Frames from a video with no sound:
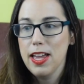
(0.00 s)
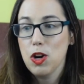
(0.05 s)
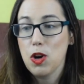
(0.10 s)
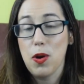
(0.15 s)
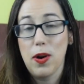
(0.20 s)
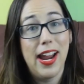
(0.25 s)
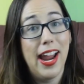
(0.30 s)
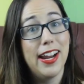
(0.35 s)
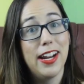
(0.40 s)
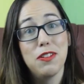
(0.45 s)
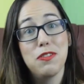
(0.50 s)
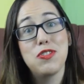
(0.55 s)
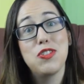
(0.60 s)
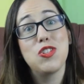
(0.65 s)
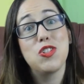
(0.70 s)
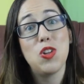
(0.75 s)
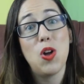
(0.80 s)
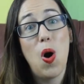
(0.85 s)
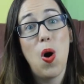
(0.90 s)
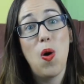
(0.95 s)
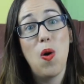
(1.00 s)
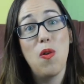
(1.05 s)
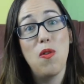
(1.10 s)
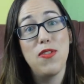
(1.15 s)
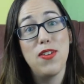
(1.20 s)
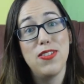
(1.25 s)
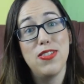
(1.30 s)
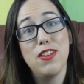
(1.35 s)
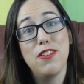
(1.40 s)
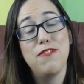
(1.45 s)
creatives solve
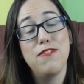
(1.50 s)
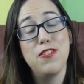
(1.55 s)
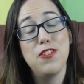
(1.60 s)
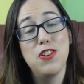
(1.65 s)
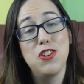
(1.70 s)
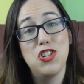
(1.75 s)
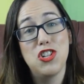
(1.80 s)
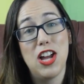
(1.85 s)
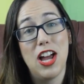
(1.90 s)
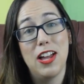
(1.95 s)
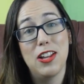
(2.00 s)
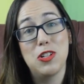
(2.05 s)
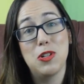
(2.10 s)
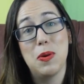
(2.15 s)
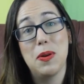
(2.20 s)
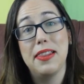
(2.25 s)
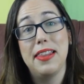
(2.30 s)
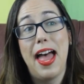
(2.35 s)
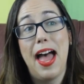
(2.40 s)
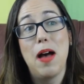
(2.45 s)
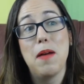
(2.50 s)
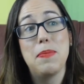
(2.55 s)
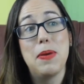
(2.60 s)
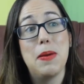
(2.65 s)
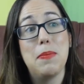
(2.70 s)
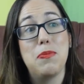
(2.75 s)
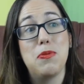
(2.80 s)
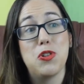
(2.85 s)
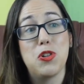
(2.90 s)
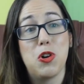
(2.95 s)
in the future, to allow
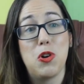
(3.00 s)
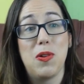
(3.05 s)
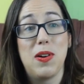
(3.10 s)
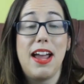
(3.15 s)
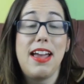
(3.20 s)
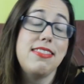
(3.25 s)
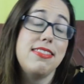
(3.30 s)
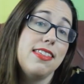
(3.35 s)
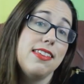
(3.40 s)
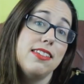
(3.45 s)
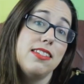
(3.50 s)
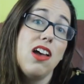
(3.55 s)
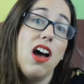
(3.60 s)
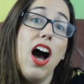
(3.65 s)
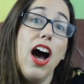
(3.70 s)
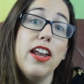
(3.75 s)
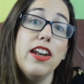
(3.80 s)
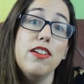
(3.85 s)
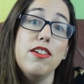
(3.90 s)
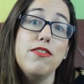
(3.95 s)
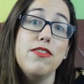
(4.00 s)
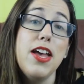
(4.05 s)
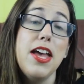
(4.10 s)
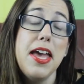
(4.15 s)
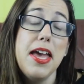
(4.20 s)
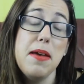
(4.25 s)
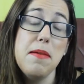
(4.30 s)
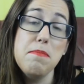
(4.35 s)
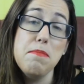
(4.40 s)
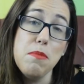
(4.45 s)
people to create this kind of
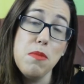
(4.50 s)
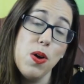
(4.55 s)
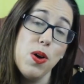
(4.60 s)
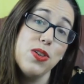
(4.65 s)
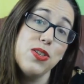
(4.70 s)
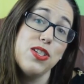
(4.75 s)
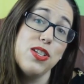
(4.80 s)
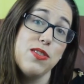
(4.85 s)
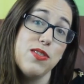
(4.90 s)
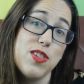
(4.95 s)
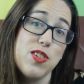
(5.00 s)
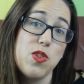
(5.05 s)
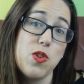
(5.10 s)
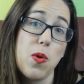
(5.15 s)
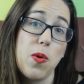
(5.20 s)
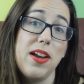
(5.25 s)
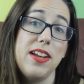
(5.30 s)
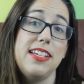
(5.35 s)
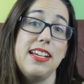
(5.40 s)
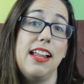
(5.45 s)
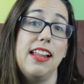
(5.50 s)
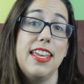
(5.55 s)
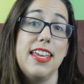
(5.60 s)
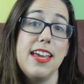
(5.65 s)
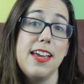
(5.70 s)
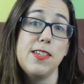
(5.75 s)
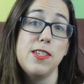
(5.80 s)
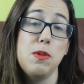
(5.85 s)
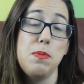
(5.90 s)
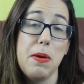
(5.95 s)
immersive storytelling
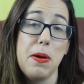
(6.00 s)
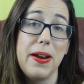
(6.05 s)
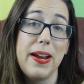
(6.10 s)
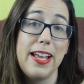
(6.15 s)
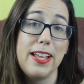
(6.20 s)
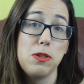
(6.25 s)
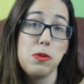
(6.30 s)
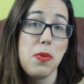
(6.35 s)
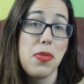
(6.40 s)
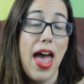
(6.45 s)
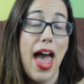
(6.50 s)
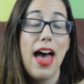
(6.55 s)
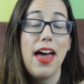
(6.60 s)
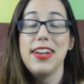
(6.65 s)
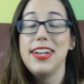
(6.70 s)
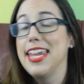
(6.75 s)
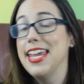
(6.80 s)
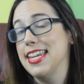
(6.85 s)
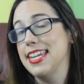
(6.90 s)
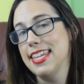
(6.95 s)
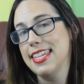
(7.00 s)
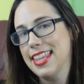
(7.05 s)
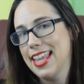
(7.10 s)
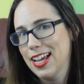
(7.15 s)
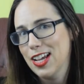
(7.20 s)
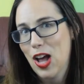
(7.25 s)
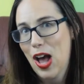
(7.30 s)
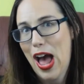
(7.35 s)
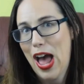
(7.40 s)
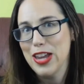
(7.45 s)
experience without needing
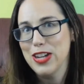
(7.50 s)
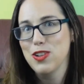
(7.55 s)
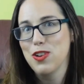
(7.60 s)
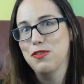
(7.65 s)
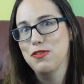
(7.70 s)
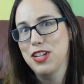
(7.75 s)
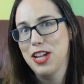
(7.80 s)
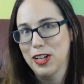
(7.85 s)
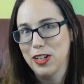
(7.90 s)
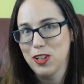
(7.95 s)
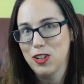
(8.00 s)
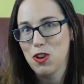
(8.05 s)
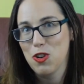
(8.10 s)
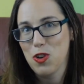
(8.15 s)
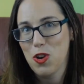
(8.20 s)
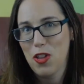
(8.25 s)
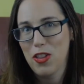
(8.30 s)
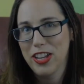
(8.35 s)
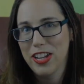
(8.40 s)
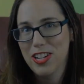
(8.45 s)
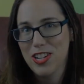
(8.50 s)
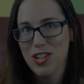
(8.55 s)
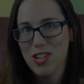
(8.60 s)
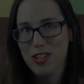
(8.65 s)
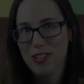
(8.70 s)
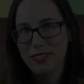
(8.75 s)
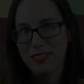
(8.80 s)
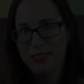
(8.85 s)
that kind of technical knowledge.